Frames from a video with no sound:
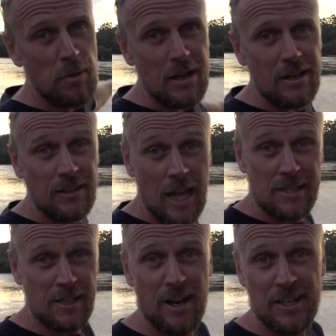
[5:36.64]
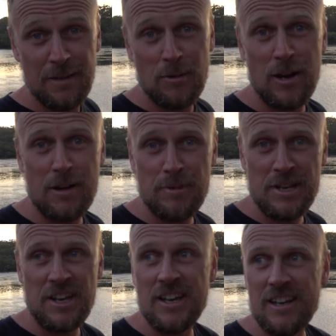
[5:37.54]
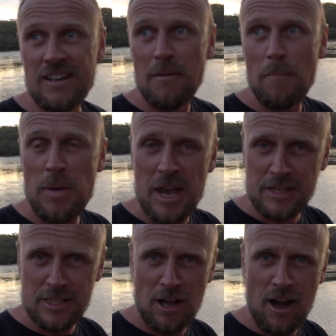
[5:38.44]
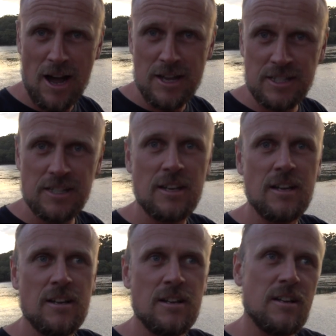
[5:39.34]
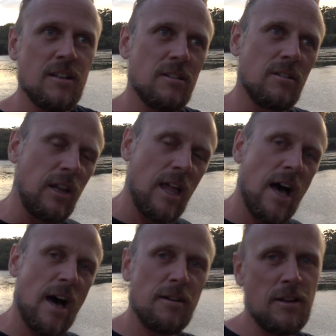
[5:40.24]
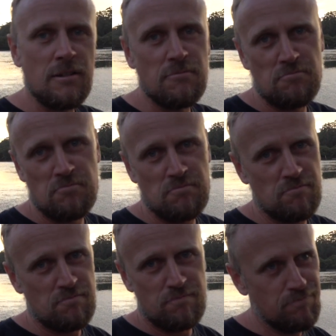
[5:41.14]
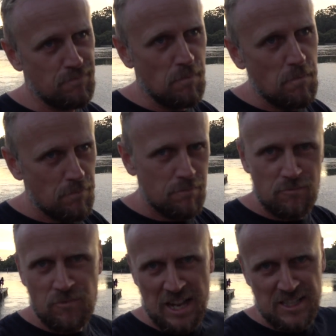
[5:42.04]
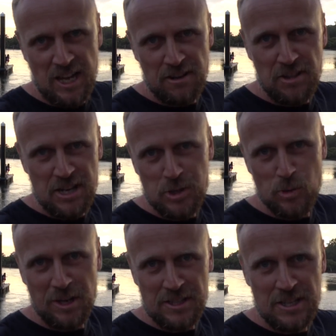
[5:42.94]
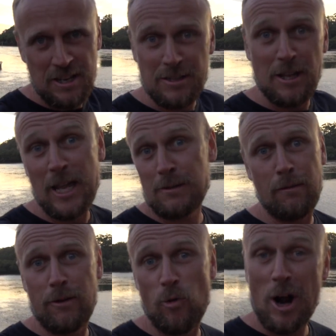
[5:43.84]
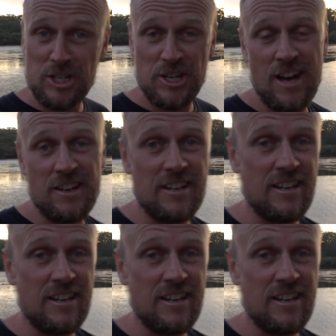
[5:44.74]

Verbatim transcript: pink and that's the idea behind being here. Pink skies, cloud and that sun thing doing its thing. So that's why we rushed down